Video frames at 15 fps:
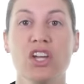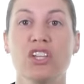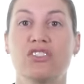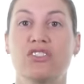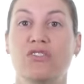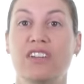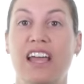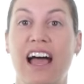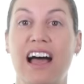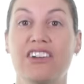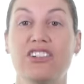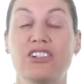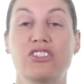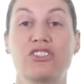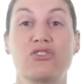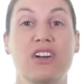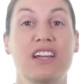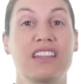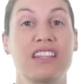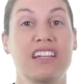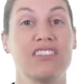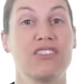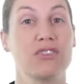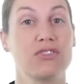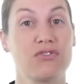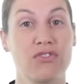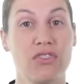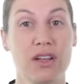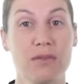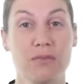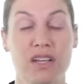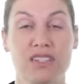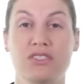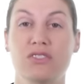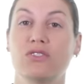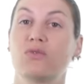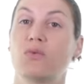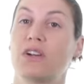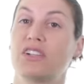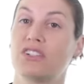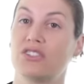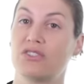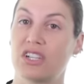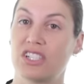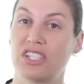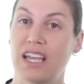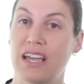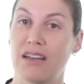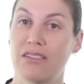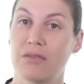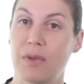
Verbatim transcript: So now you're strengthening those front muscles while you're stretching out the